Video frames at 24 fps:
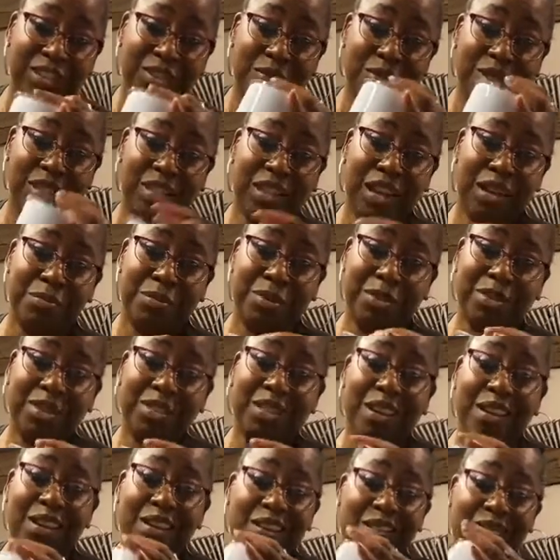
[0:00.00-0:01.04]
actual
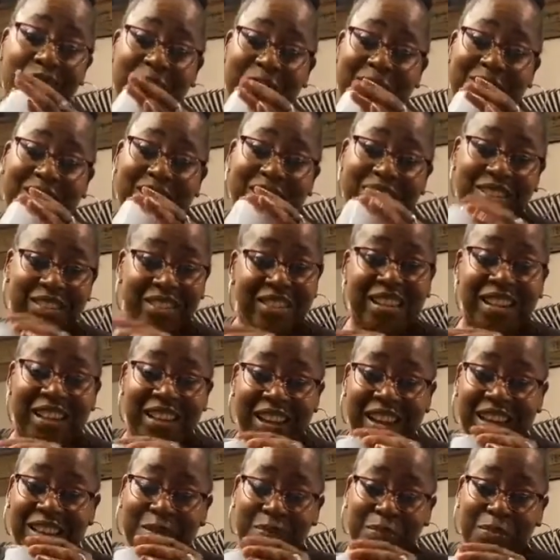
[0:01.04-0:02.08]
tumblers versus
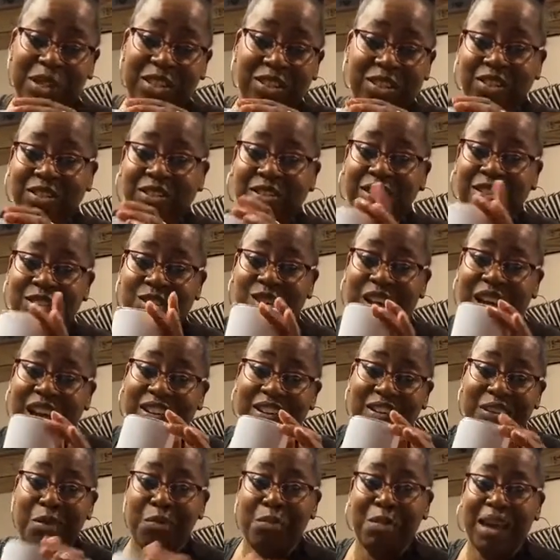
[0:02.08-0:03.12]
looking at a picture and
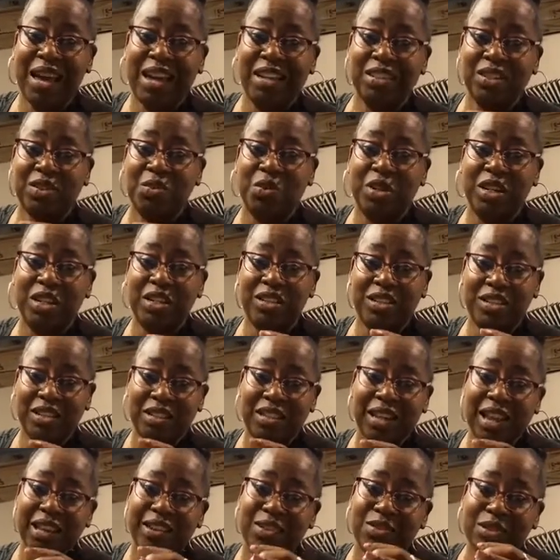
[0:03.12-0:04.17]
trying to imagine what it
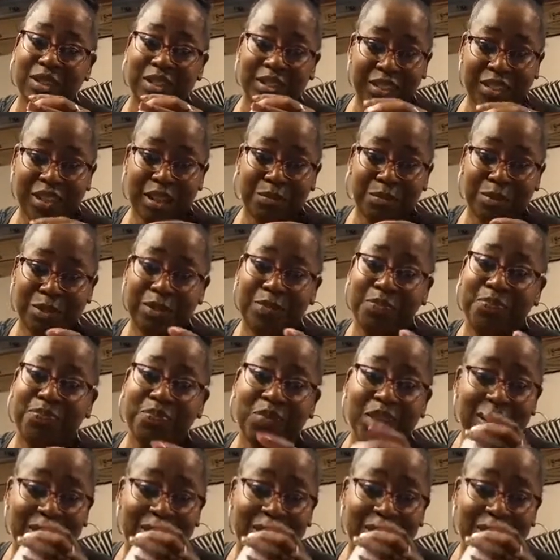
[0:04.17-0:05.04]
looks like on the tumbler.